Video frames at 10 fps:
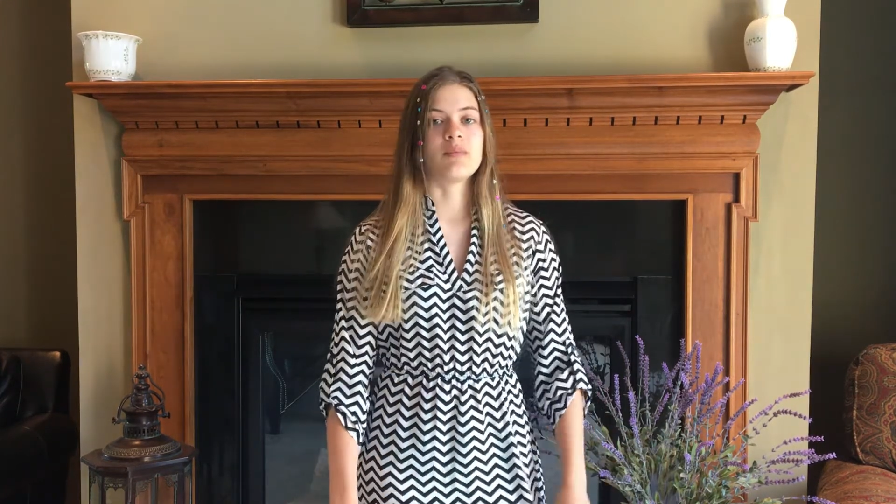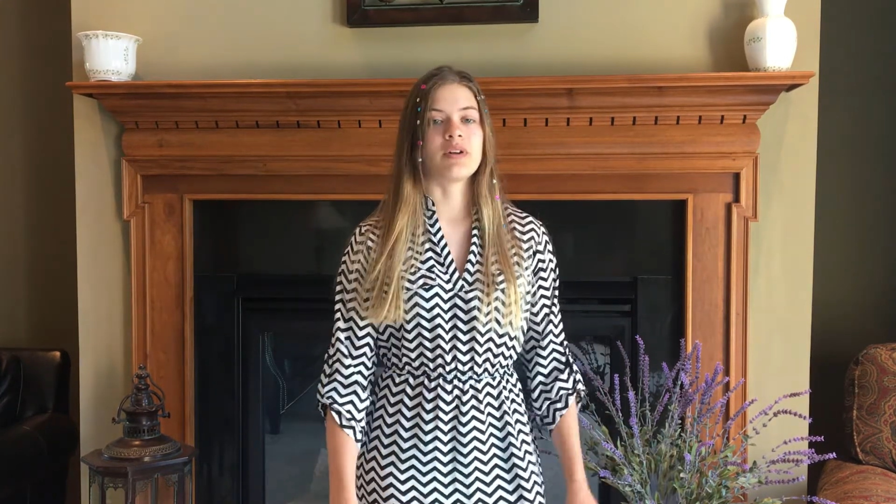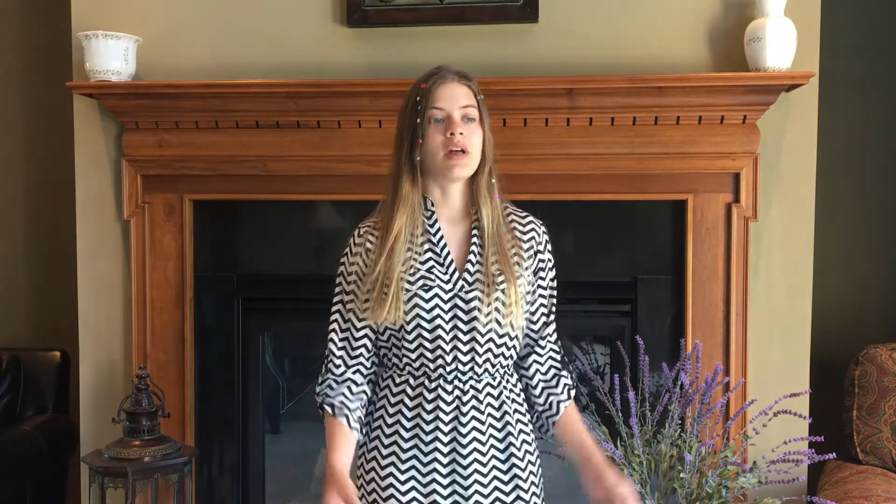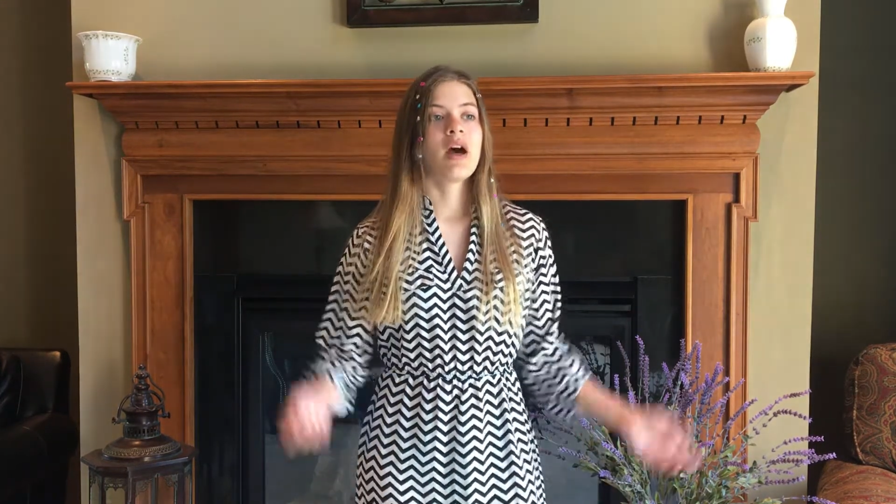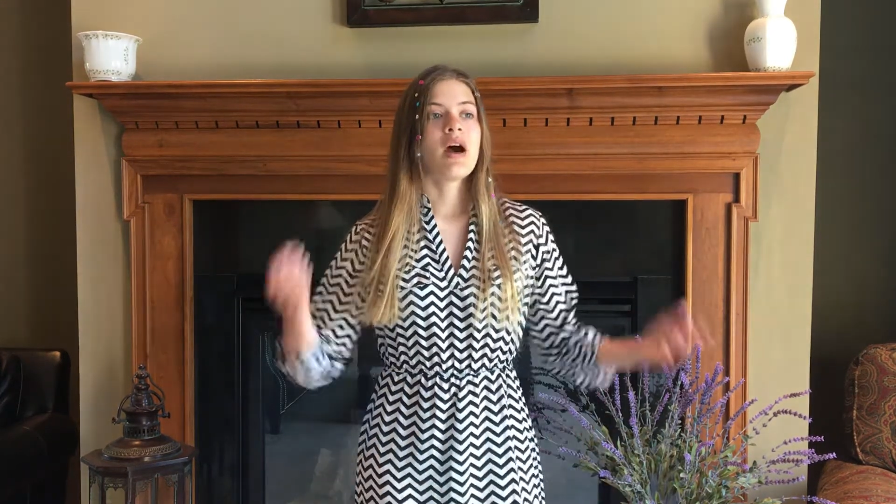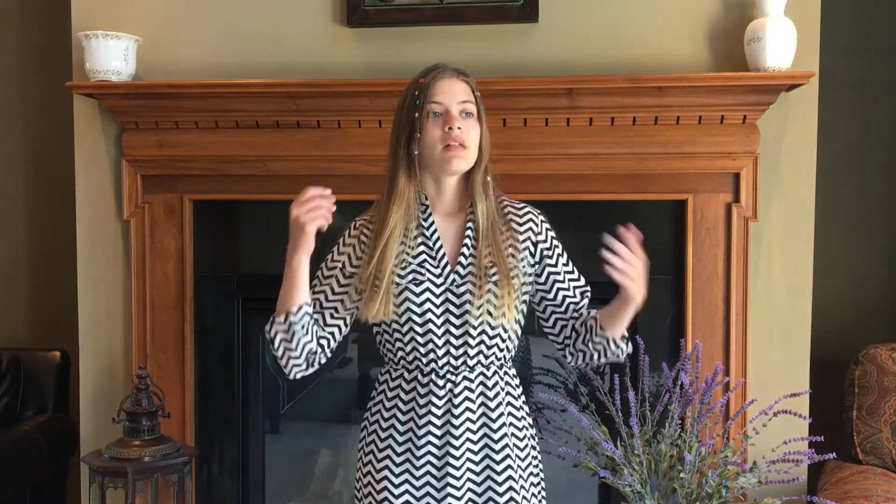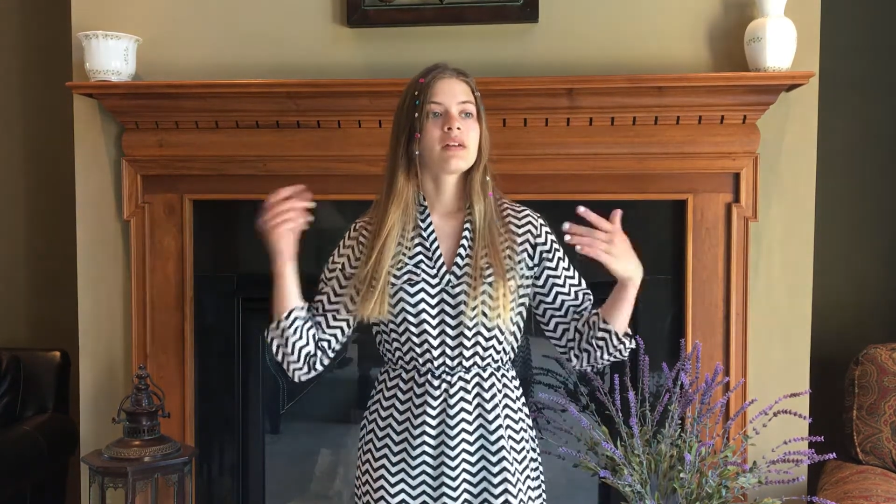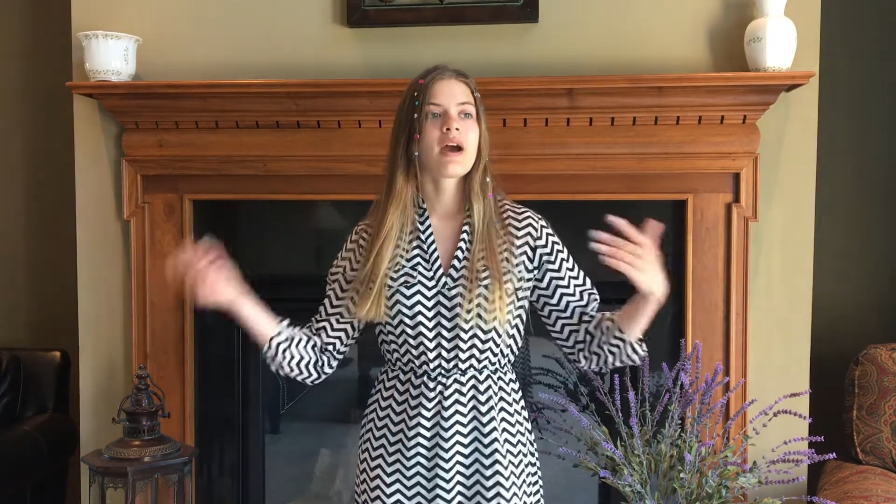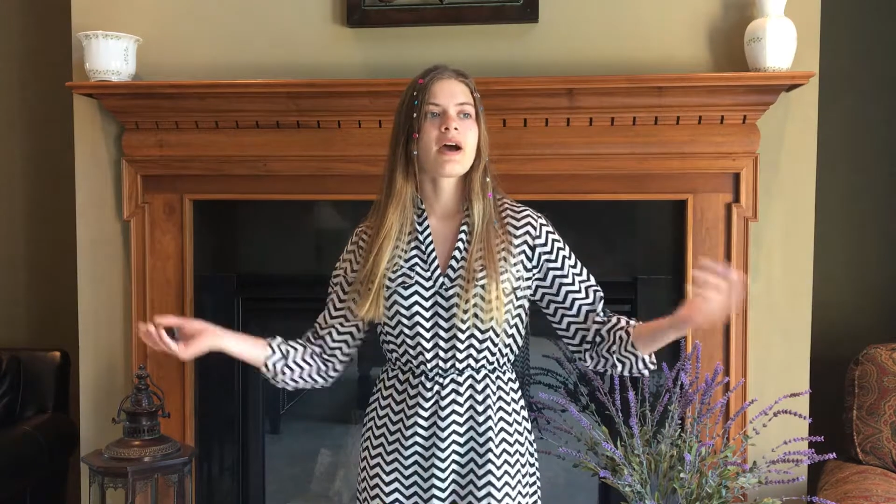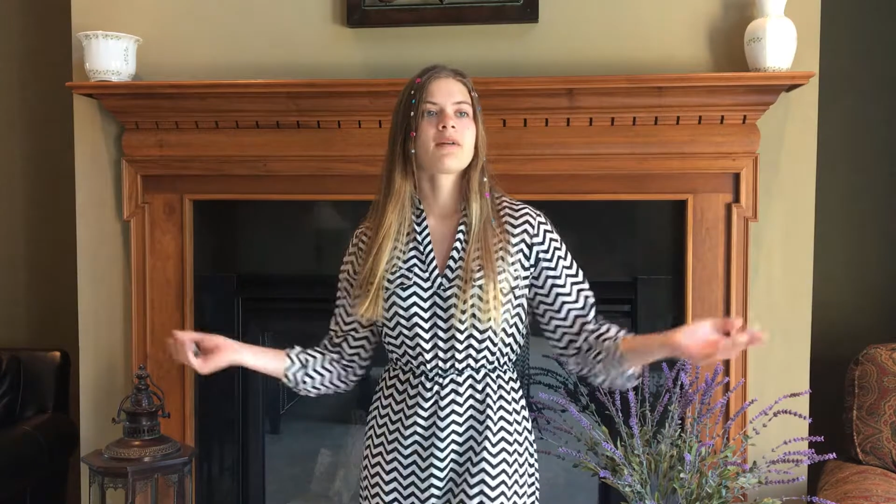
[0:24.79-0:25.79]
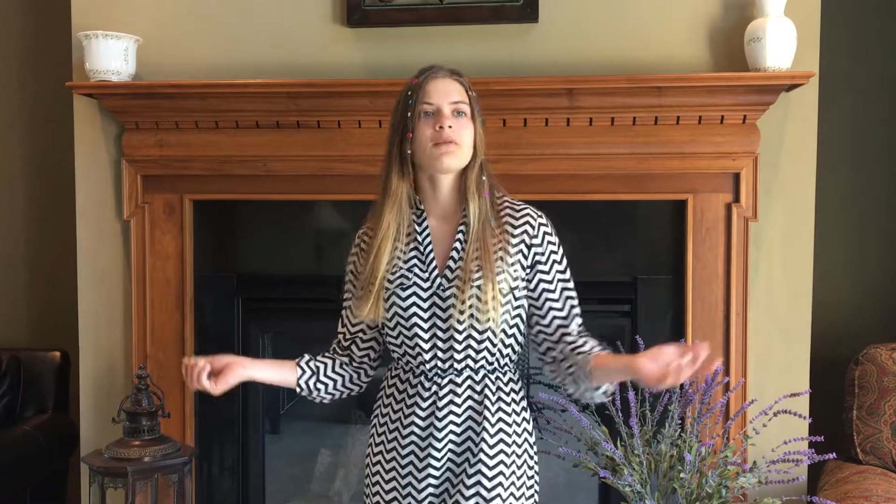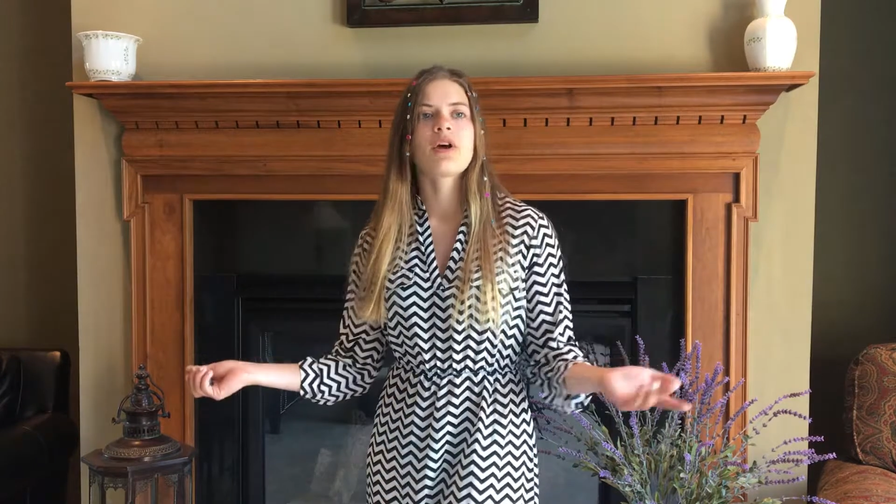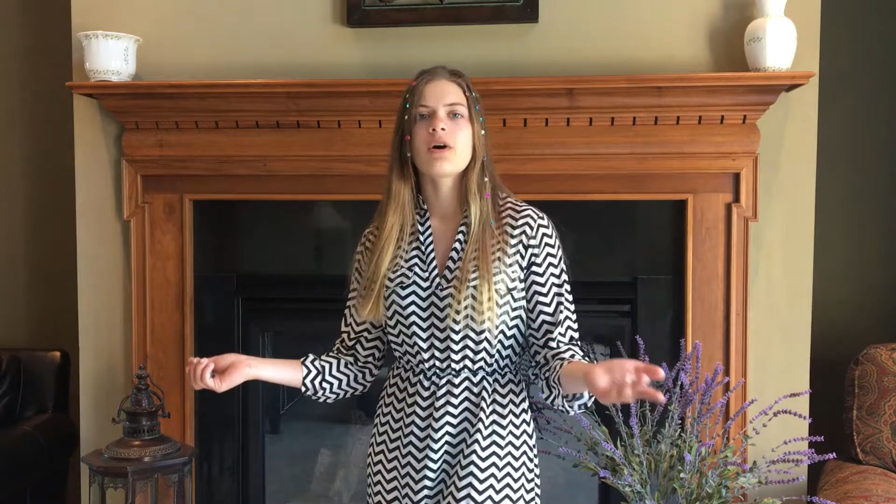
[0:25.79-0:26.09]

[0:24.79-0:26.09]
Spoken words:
but like, I don't know.